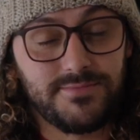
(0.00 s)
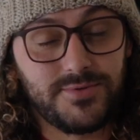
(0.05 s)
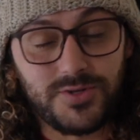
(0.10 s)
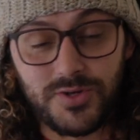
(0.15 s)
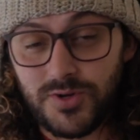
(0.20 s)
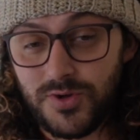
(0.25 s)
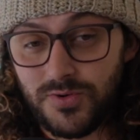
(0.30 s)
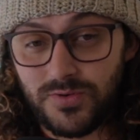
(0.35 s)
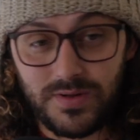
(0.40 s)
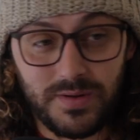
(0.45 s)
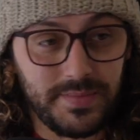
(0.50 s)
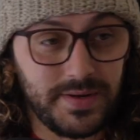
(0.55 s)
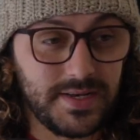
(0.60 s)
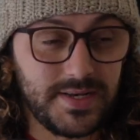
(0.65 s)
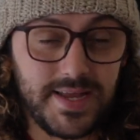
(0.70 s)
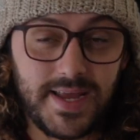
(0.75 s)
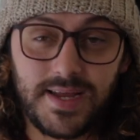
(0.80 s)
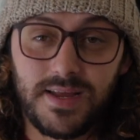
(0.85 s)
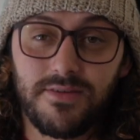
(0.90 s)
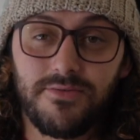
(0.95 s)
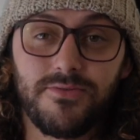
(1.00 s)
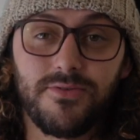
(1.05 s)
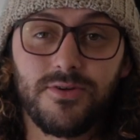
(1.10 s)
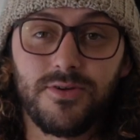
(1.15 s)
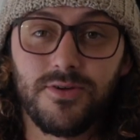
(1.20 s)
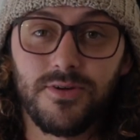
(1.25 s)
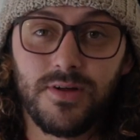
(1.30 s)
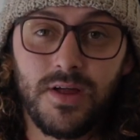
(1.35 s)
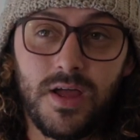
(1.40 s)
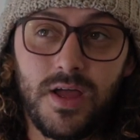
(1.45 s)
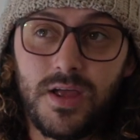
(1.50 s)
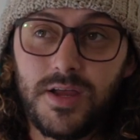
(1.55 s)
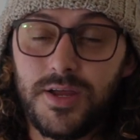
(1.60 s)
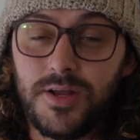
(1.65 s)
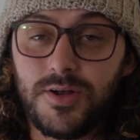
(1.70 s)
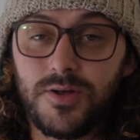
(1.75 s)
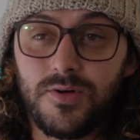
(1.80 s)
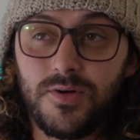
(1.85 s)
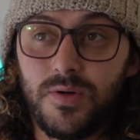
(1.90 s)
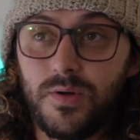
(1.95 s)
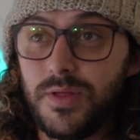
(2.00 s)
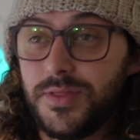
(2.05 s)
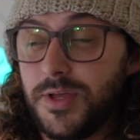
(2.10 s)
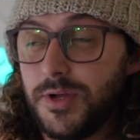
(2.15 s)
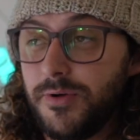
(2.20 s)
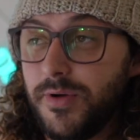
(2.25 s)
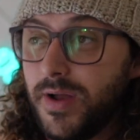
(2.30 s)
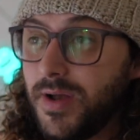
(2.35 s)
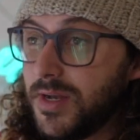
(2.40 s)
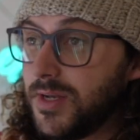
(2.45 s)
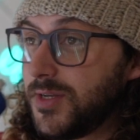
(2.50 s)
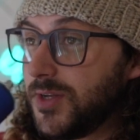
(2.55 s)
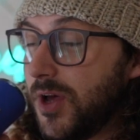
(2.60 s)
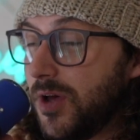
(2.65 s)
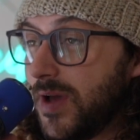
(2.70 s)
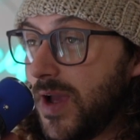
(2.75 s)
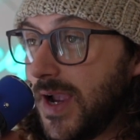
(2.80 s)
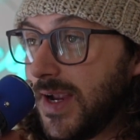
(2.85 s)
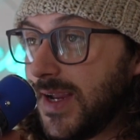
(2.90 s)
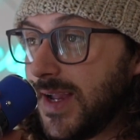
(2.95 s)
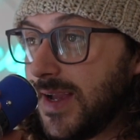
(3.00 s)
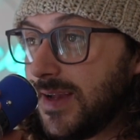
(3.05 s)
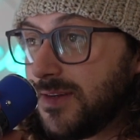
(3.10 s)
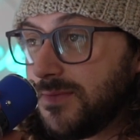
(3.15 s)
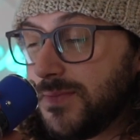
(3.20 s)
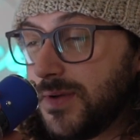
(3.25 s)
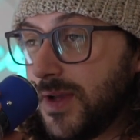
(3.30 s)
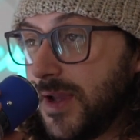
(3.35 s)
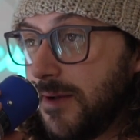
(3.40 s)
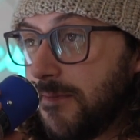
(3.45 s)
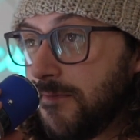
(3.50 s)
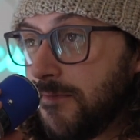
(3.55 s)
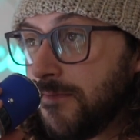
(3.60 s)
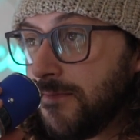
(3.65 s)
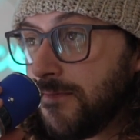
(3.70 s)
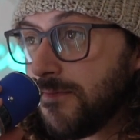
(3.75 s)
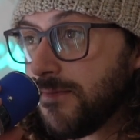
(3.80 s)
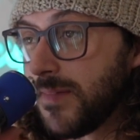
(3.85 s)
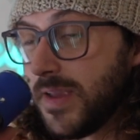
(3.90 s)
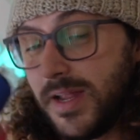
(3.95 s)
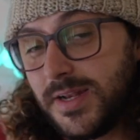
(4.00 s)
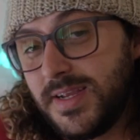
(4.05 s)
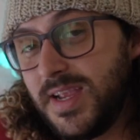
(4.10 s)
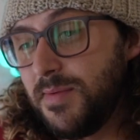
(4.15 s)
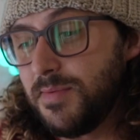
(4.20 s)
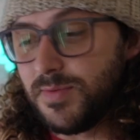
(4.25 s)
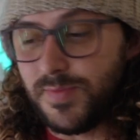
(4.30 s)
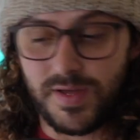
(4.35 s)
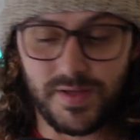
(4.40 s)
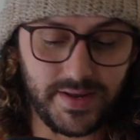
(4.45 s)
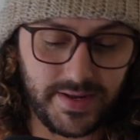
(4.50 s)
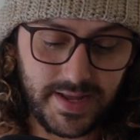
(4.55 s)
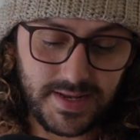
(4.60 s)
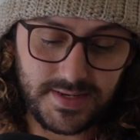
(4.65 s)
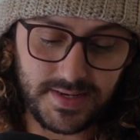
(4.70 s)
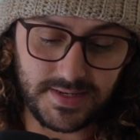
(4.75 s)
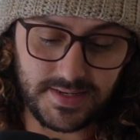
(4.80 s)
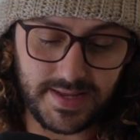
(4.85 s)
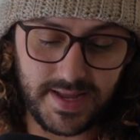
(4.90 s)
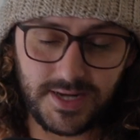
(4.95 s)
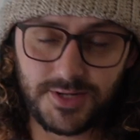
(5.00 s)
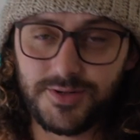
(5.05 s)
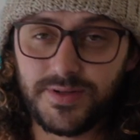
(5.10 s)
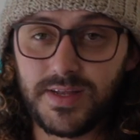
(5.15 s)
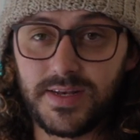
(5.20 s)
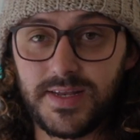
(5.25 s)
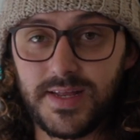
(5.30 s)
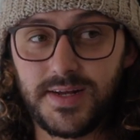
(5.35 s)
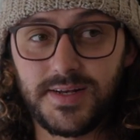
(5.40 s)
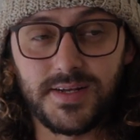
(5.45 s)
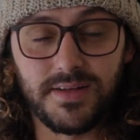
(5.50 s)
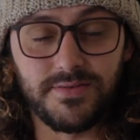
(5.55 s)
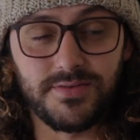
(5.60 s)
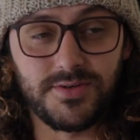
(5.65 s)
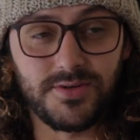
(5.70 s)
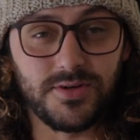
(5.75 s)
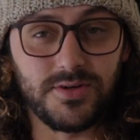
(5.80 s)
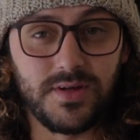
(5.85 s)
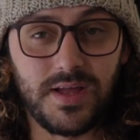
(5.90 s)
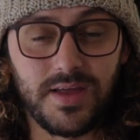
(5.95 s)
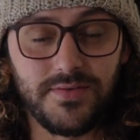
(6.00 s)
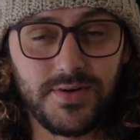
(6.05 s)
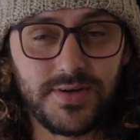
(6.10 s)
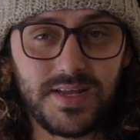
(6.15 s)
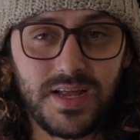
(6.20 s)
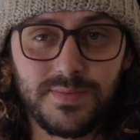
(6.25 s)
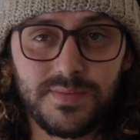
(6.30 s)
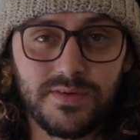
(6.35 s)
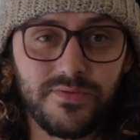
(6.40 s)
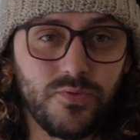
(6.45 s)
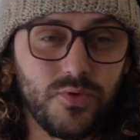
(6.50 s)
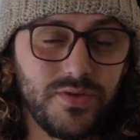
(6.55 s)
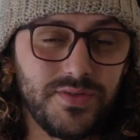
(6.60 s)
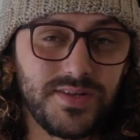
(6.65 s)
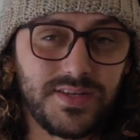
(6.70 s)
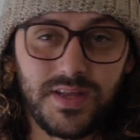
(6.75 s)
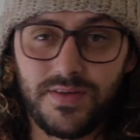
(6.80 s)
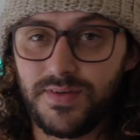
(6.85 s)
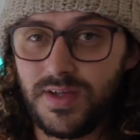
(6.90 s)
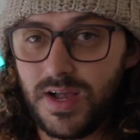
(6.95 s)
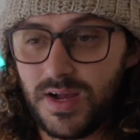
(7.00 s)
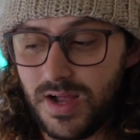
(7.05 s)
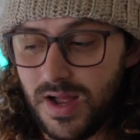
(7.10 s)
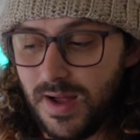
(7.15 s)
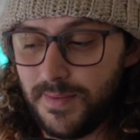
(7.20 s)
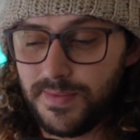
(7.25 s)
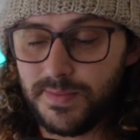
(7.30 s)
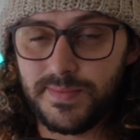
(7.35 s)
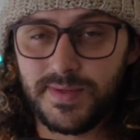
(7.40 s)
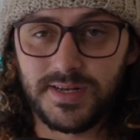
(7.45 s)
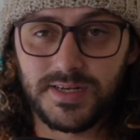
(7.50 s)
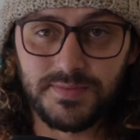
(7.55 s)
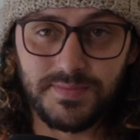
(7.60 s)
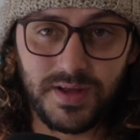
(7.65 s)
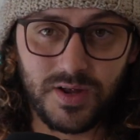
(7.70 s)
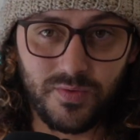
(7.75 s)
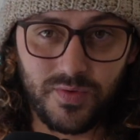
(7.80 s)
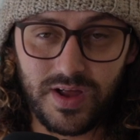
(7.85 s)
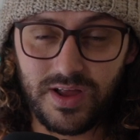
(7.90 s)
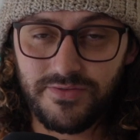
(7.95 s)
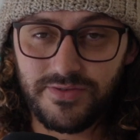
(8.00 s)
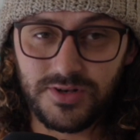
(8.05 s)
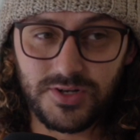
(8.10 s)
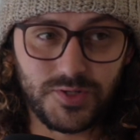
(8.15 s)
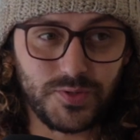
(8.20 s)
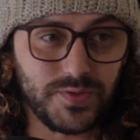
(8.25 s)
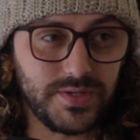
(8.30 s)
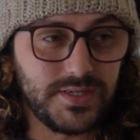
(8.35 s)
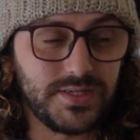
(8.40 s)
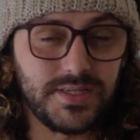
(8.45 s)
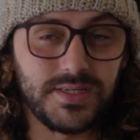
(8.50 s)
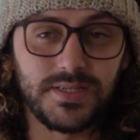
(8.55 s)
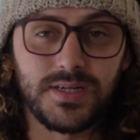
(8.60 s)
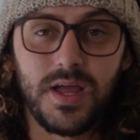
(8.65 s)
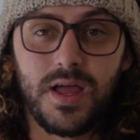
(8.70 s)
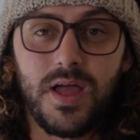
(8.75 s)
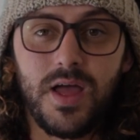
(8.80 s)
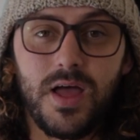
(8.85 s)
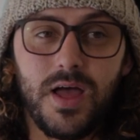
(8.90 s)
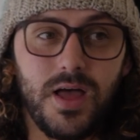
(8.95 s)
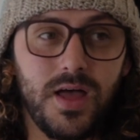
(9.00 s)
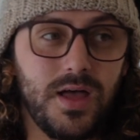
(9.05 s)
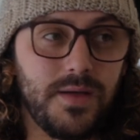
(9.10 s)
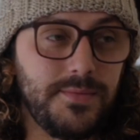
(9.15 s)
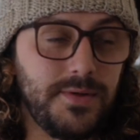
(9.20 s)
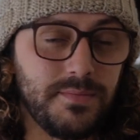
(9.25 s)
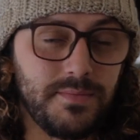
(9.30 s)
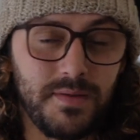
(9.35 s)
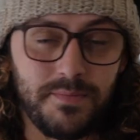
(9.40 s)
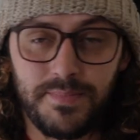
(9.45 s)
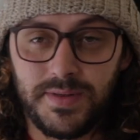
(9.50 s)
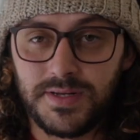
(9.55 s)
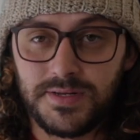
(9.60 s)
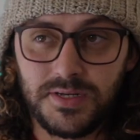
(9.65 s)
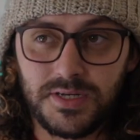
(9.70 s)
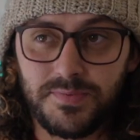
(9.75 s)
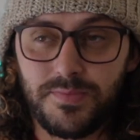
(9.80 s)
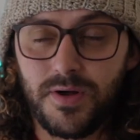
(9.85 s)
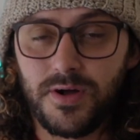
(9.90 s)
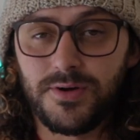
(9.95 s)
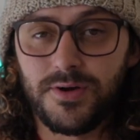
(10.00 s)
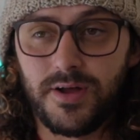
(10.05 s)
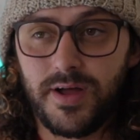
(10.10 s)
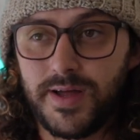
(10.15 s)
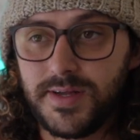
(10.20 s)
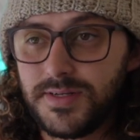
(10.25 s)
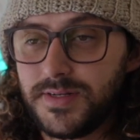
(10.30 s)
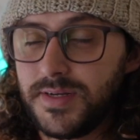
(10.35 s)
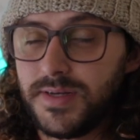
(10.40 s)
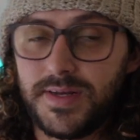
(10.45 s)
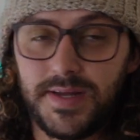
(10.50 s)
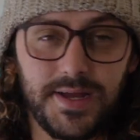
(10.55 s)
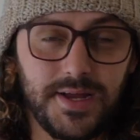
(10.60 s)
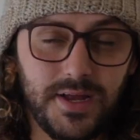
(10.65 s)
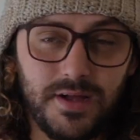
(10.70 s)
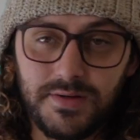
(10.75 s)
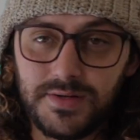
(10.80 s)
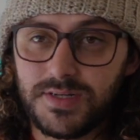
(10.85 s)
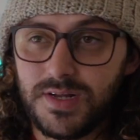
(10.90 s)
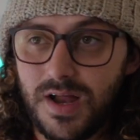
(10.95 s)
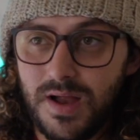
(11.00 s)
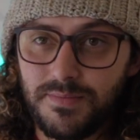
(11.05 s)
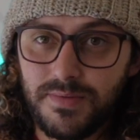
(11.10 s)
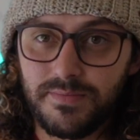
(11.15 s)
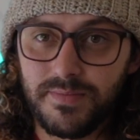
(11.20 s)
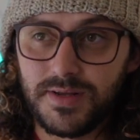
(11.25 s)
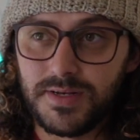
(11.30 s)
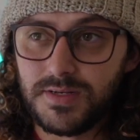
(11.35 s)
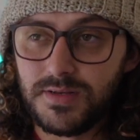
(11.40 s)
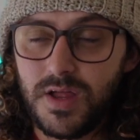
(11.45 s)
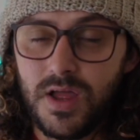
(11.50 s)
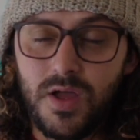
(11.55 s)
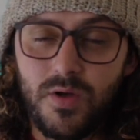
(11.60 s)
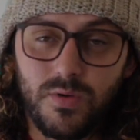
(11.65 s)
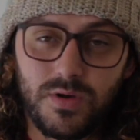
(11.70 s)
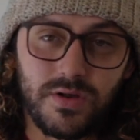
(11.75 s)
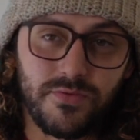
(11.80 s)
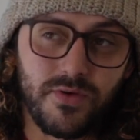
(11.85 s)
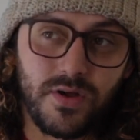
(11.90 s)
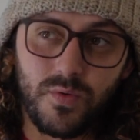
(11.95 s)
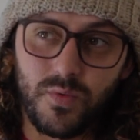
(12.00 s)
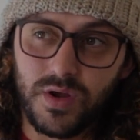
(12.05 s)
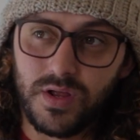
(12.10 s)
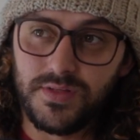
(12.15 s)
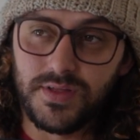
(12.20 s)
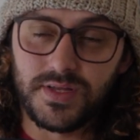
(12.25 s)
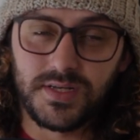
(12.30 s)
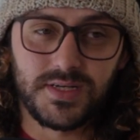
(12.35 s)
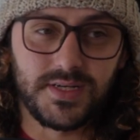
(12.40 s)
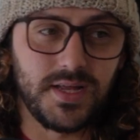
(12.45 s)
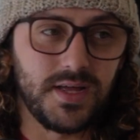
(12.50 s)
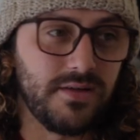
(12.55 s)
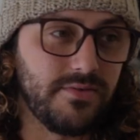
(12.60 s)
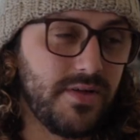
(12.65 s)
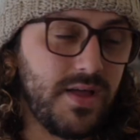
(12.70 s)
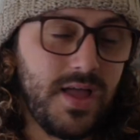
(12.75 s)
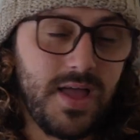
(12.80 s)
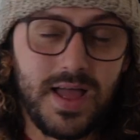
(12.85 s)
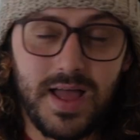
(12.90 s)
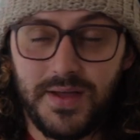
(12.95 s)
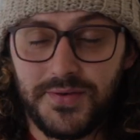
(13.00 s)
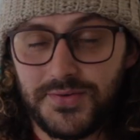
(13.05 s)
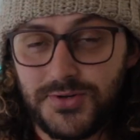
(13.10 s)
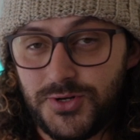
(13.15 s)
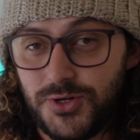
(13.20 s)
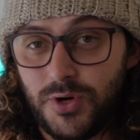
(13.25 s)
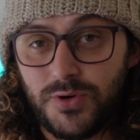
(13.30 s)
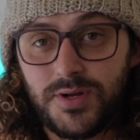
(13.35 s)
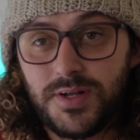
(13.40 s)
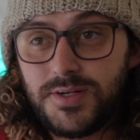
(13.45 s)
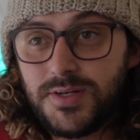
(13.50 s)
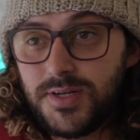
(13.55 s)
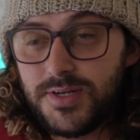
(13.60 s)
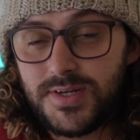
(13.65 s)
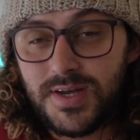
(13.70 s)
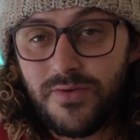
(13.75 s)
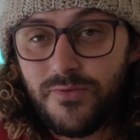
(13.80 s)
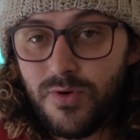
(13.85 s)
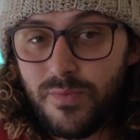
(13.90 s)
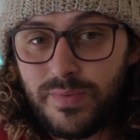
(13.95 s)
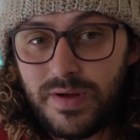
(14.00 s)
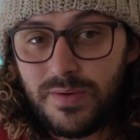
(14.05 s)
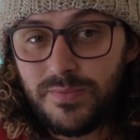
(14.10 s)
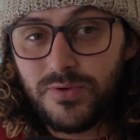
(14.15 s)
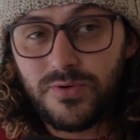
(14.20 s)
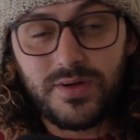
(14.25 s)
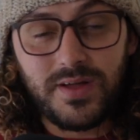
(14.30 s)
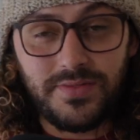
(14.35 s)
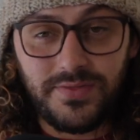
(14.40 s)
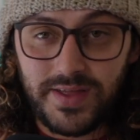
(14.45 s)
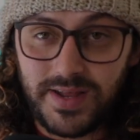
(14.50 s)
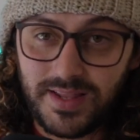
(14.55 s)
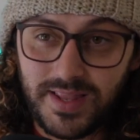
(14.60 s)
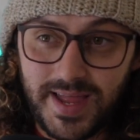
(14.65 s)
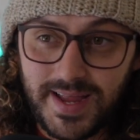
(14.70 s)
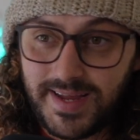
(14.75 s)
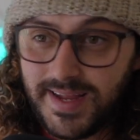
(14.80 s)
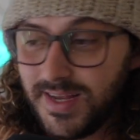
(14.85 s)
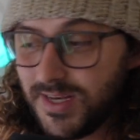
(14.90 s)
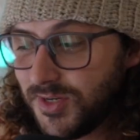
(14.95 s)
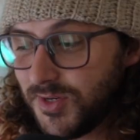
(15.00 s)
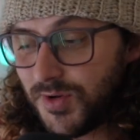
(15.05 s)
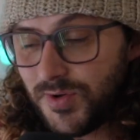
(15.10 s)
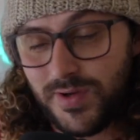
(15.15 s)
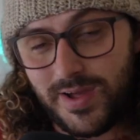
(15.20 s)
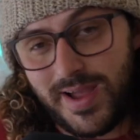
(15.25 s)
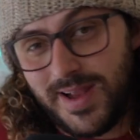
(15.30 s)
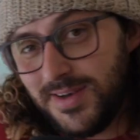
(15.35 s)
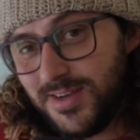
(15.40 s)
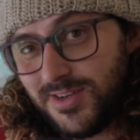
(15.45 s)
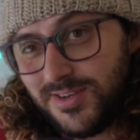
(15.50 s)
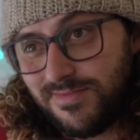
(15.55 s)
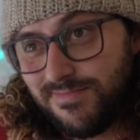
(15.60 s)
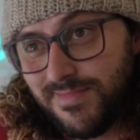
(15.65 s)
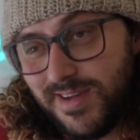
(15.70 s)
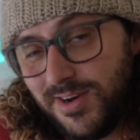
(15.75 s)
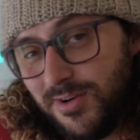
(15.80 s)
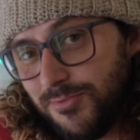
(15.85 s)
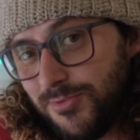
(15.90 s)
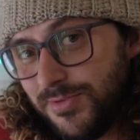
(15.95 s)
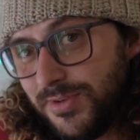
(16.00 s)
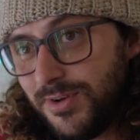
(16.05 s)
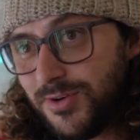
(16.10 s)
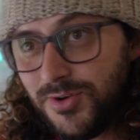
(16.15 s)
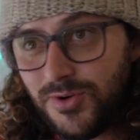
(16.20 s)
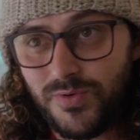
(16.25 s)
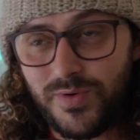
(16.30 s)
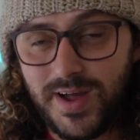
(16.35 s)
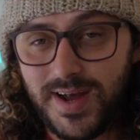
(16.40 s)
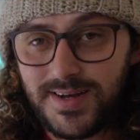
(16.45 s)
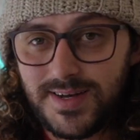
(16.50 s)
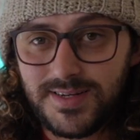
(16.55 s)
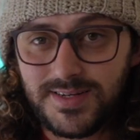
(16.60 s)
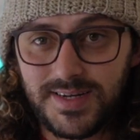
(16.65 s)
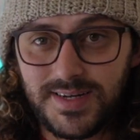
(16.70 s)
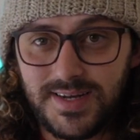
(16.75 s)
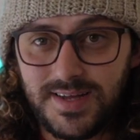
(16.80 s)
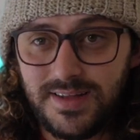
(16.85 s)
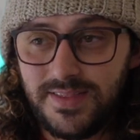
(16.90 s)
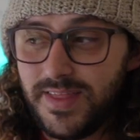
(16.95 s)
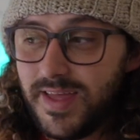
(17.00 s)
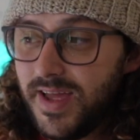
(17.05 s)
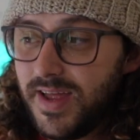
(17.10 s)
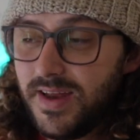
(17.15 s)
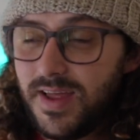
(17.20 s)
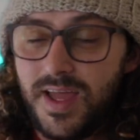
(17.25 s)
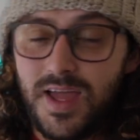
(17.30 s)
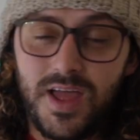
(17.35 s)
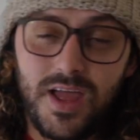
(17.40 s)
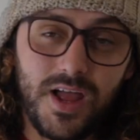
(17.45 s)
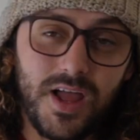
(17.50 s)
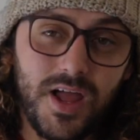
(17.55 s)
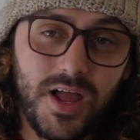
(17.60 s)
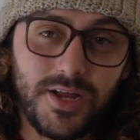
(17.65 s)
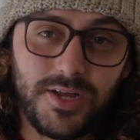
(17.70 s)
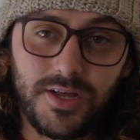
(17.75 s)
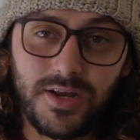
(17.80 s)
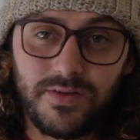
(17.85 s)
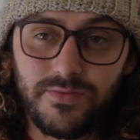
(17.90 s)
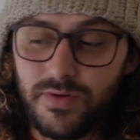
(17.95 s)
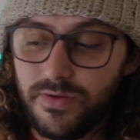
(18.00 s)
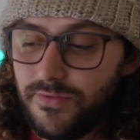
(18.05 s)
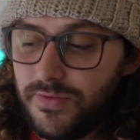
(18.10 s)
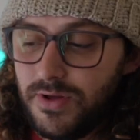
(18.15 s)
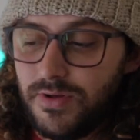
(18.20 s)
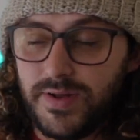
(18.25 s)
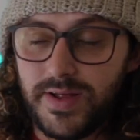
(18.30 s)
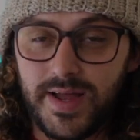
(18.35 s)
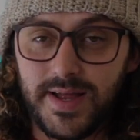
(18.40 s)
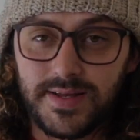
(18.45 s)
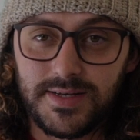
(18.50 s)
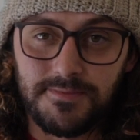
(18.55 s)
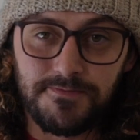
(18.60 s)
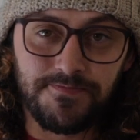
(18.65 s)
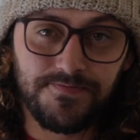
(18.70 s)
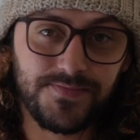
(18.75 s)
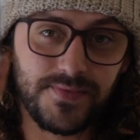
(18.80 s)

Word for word: So, I mean, take it for, you know, with a grain of salt, I guess, but I just keep smelling it, guys. It's actually addictive. So every time I've wore this, I've got compliments. My wife enjoys this. You know, my business partner, Austin, he always compliments whenever I wear this stuff. I've showed it to several people and they like it. So I don't really know why it doesn't get that good of a review, guys.